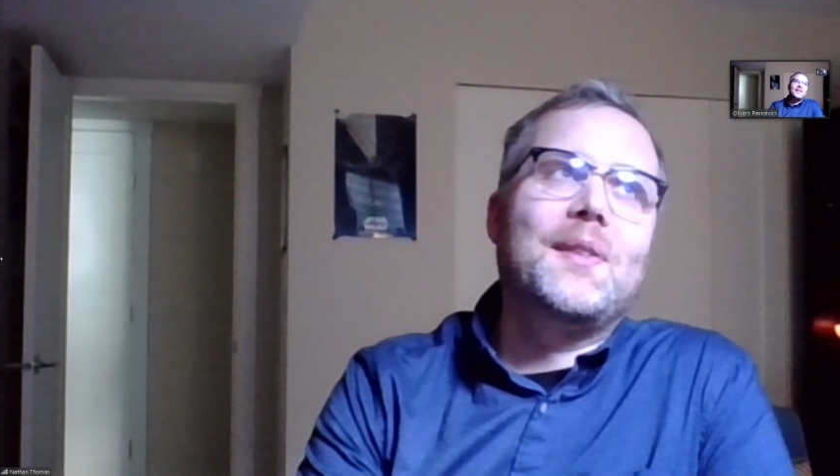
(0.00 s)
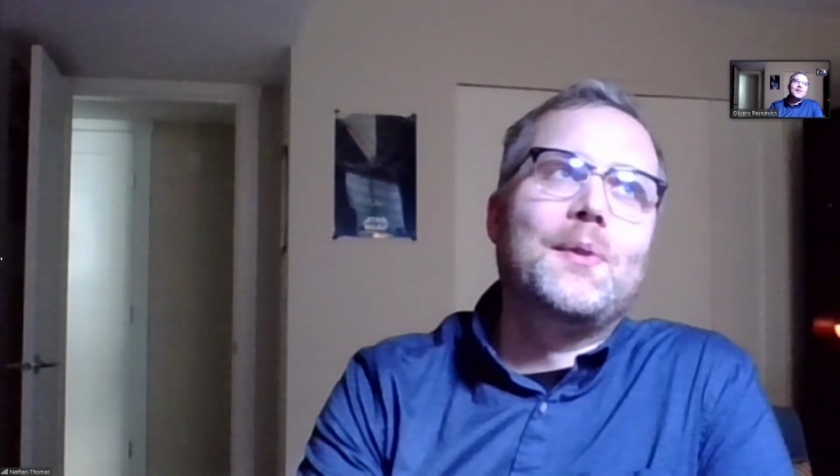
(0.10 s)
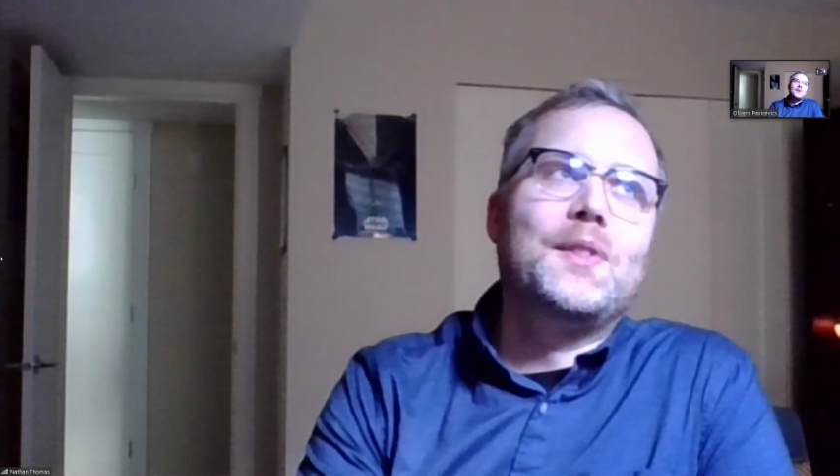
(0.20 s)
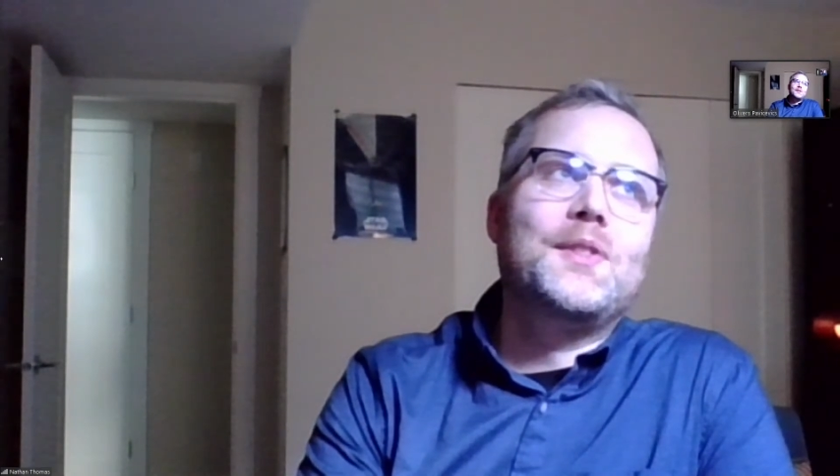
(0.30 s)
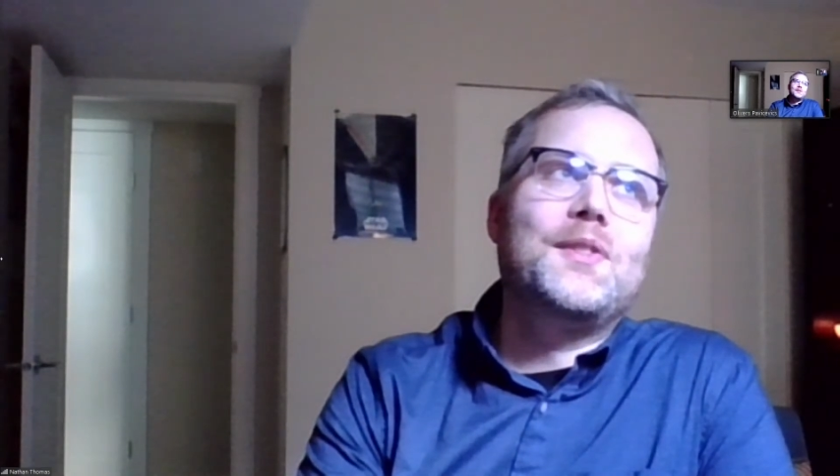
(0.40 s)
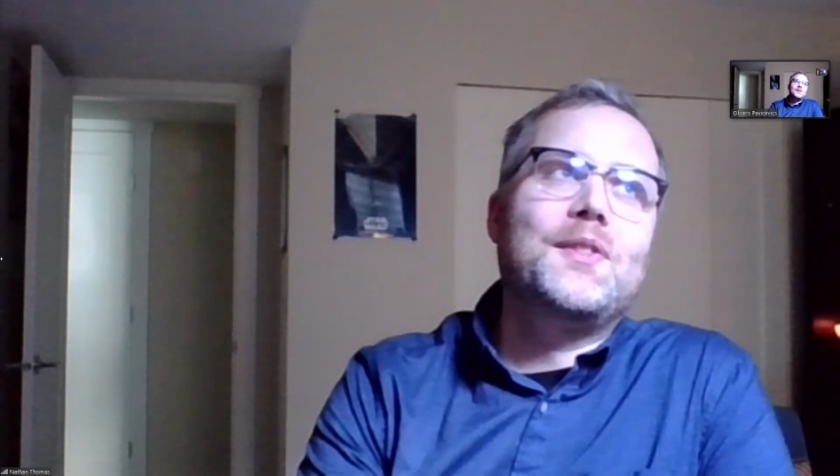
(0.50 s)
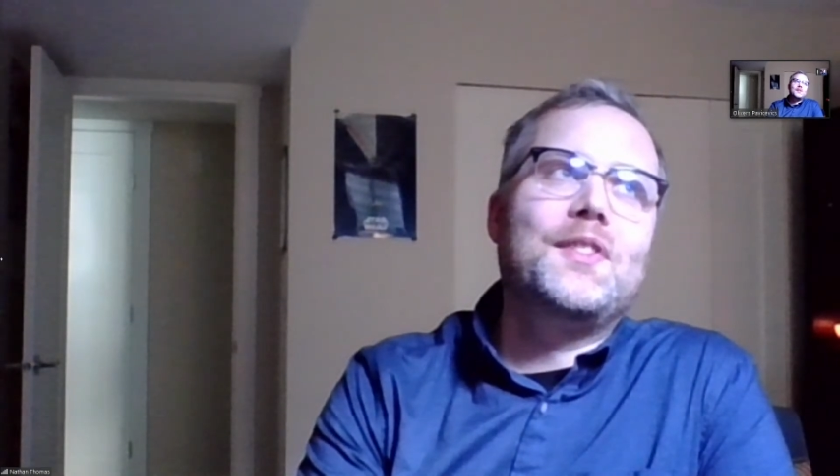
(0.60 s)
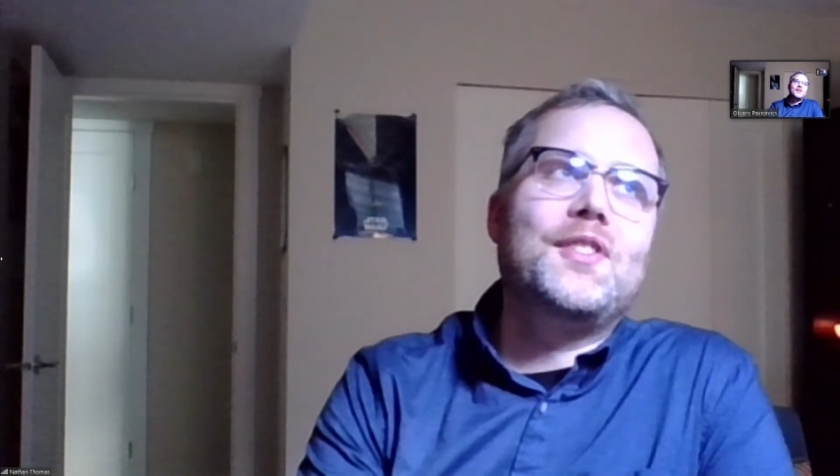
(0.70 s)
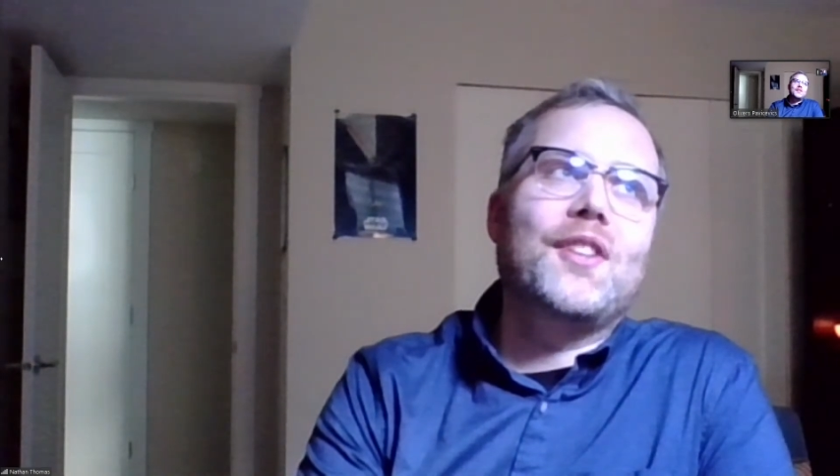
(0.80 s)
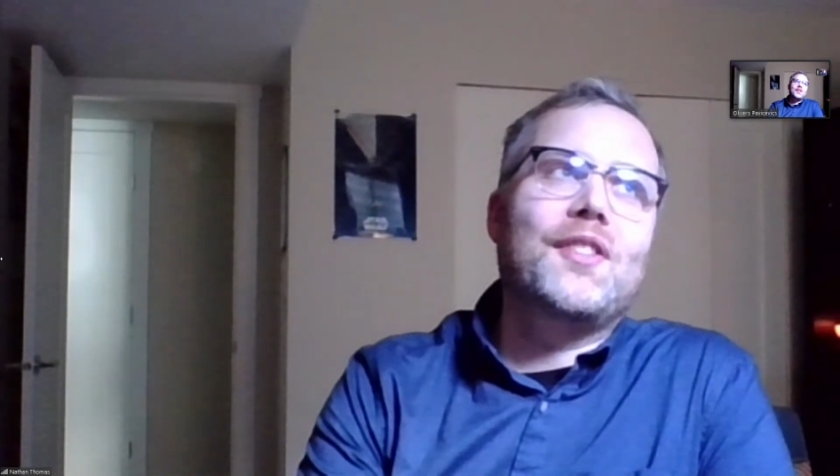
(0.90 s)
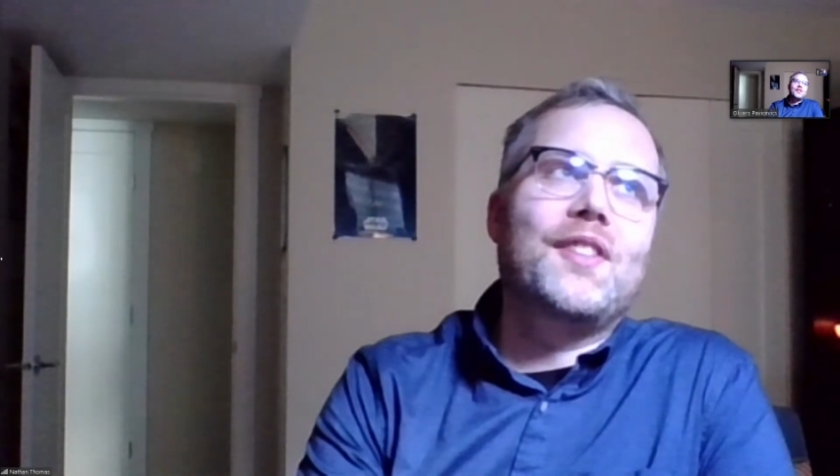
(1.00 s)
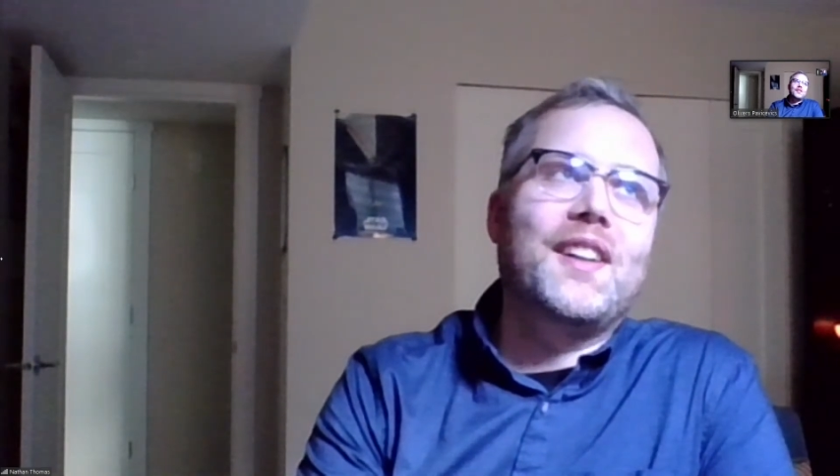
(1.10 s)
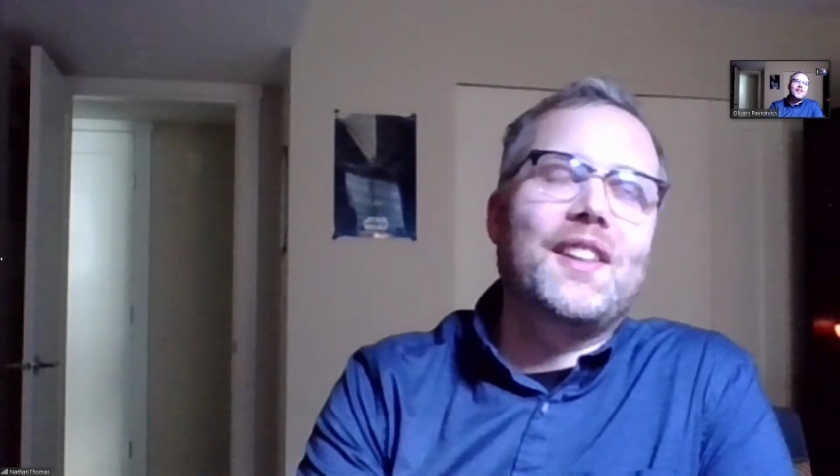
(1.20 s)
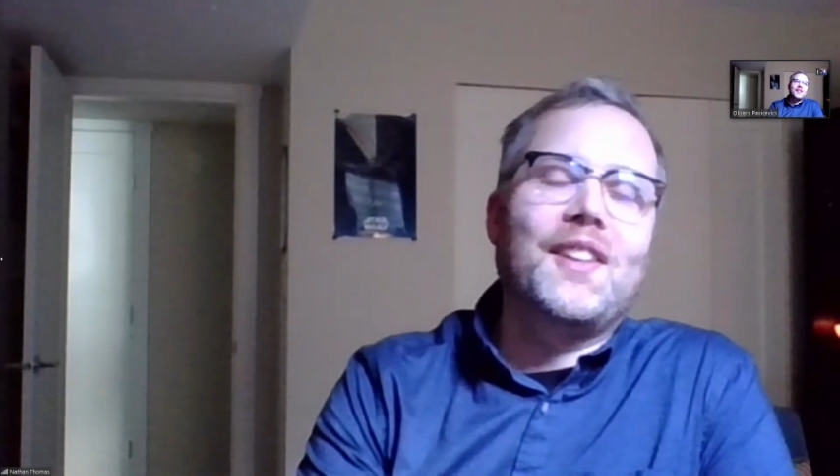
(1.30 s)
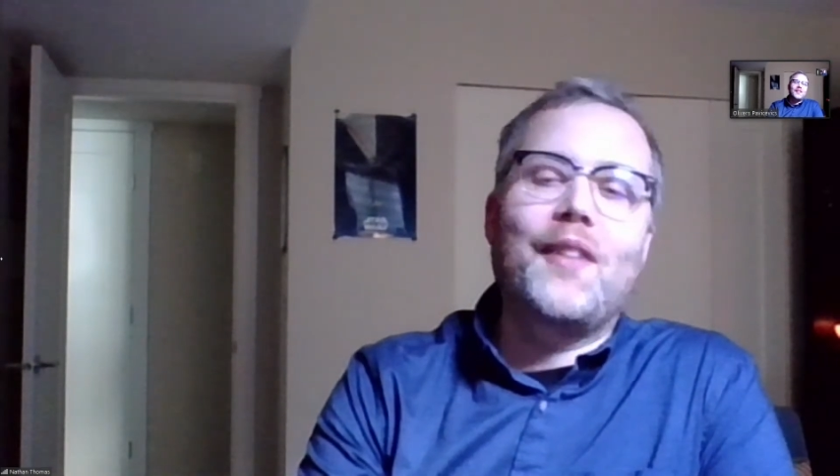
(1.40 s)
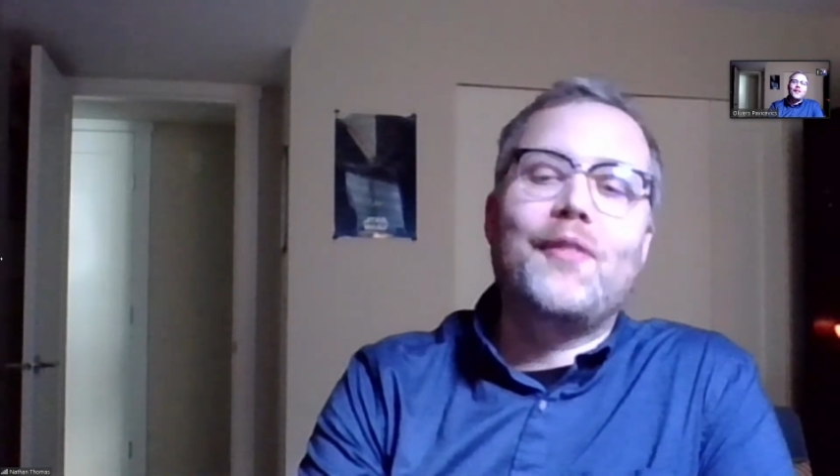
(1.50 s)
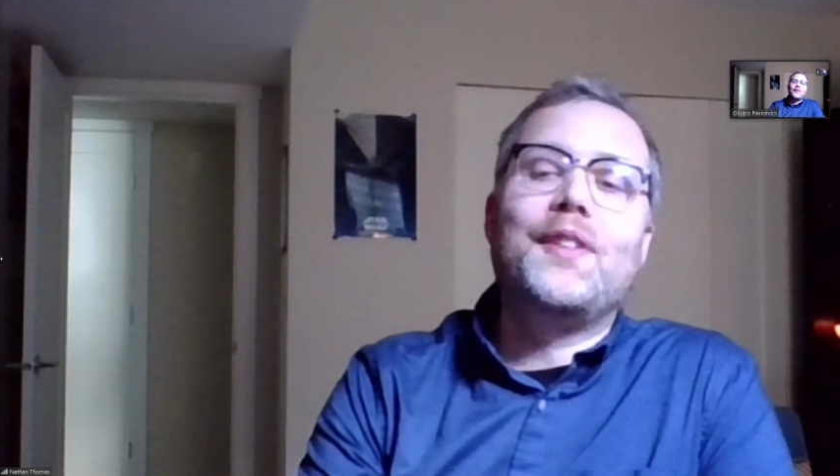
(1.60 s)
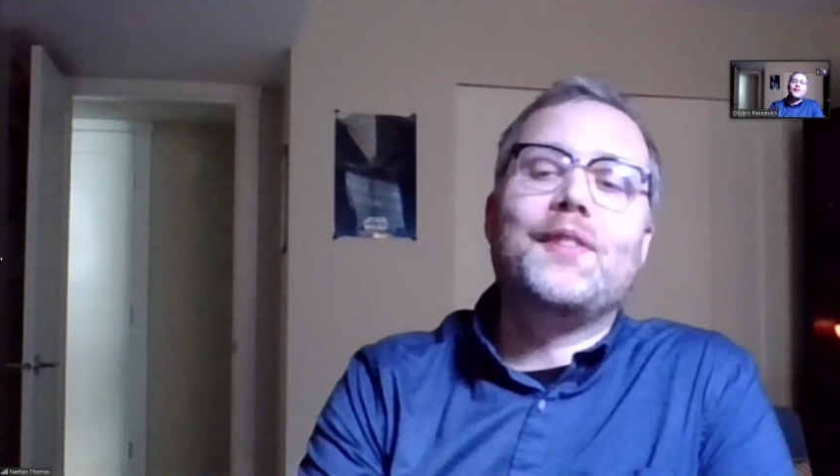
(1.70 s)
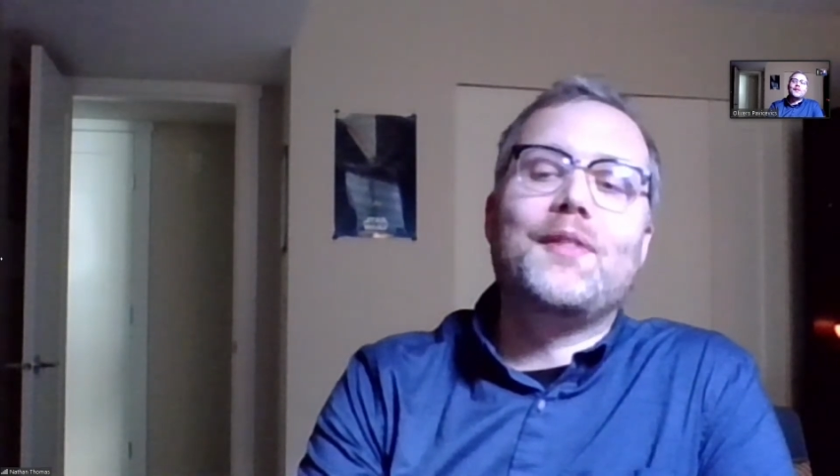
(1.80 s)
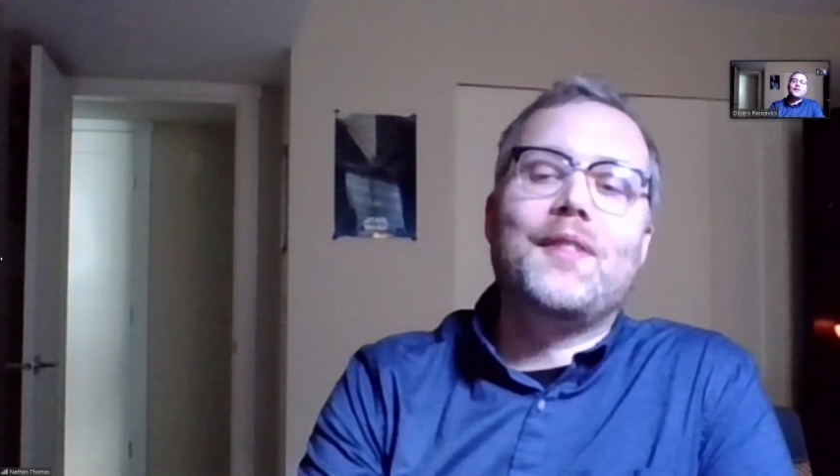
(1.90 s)
was juggling a lot of
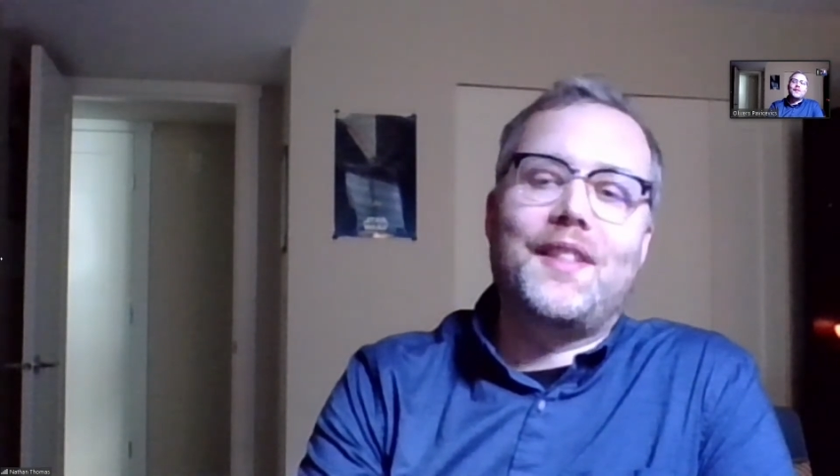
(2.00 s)
different